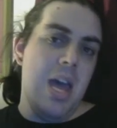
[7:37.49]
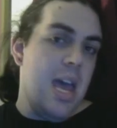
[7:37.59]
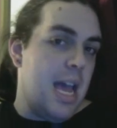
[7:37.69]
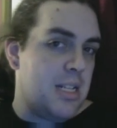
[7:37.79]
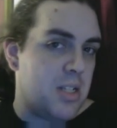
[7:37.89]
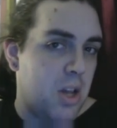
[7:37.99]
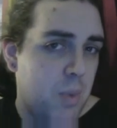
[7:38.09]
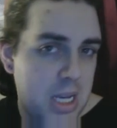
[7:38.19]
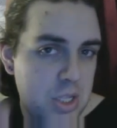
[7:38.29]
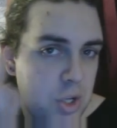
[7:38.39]
And as
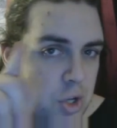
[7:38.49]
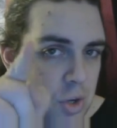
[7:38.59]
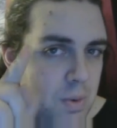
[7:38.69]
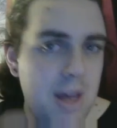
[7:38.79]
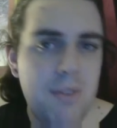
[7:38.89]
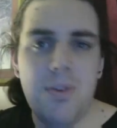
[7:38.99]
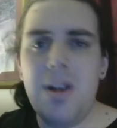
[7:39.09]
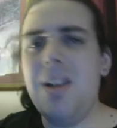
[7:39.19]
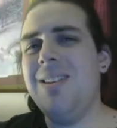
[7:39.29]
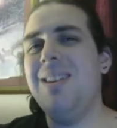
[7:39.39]
always, you have
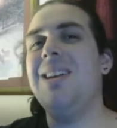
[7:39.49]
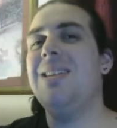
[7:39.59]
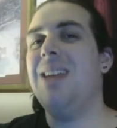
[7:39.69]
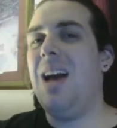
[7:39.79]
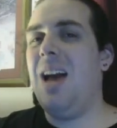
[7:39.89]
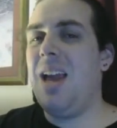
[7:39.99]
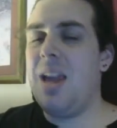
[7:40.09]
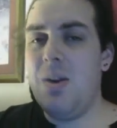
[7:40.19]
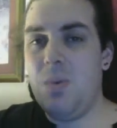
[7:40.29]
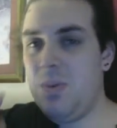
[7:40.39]
fun, and
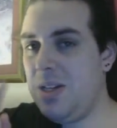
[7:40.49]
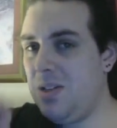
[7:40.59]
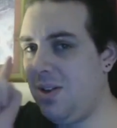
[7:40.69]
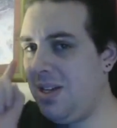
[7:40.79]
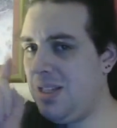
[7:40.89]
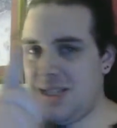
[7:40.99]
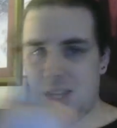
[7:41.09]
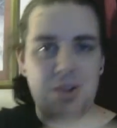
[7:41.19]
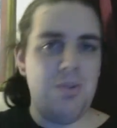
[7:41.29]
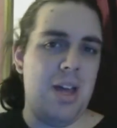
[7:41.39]
I will
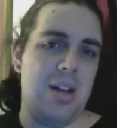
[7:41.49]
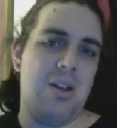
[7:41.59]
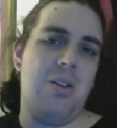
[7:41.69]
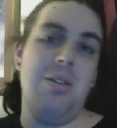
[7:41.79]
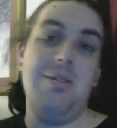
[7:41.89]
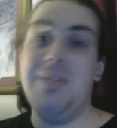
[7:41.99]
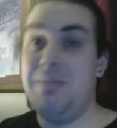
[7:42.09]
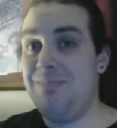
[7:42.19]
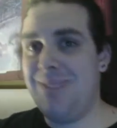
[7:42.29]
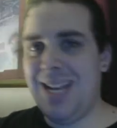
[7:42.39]
see you later.
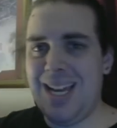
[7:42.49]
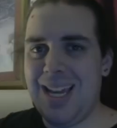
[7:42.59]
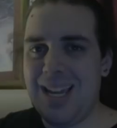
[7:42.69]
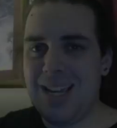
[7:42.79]
Bye.